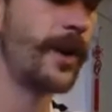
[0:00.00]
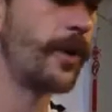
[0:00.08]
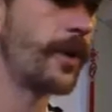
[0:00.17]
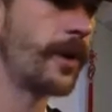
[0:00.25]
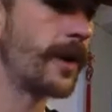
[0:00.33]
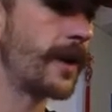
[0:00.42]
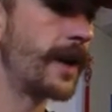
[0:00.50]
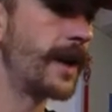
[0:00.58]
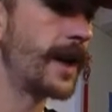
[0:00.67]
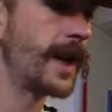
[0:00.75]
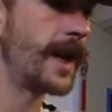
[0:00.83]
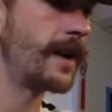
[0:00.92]
Or,
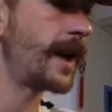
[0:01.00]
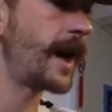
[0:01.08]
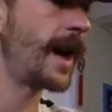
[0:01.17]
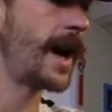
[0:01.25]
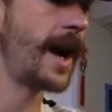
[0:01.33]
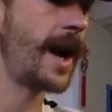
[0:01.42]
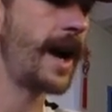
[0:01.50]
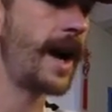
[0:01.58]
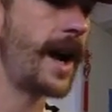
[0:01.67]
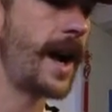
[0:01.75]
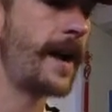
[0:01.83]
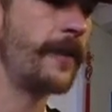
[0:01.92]

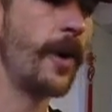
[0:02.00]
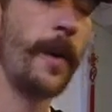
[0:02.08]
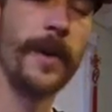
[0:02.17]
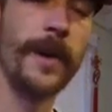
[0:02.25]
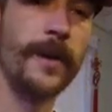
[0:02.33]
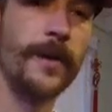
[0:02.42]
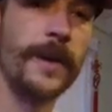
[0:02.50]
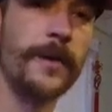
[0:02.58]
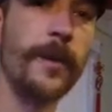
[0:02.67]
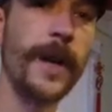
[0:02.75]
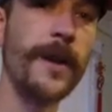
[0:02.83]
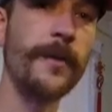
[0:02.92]
I know I'm going to lose
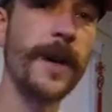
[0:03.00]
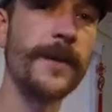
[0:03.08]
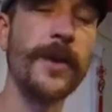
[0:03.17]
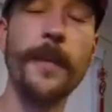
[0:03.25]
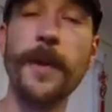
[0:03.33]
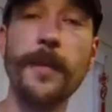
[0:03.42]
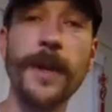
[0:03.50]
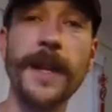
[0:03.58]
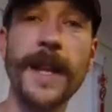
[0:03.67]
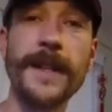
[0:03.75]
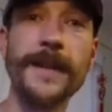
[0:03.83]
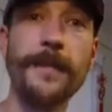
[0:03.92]
this one anyway, so I'm going to play
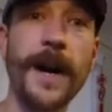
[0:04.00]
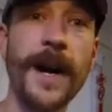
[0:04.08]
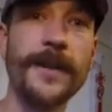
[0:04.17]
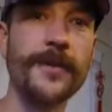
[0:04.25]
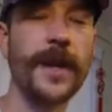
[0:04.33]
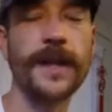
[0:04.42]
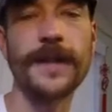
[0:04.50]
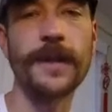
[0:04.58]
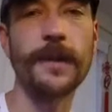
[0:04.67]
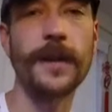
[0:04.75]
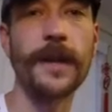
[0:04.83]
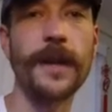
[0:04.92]
that spy so I can
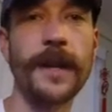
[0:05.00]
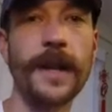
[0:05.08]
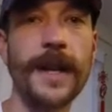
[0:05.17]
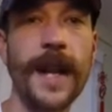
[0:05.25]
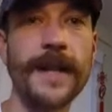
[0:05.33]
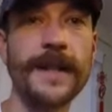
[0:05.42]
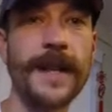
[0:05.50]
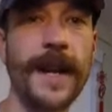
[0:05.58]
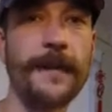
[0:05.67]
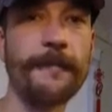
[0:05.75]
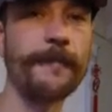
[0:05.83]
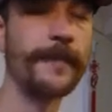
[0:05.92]
see what they're going to get next
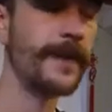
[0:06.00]
time.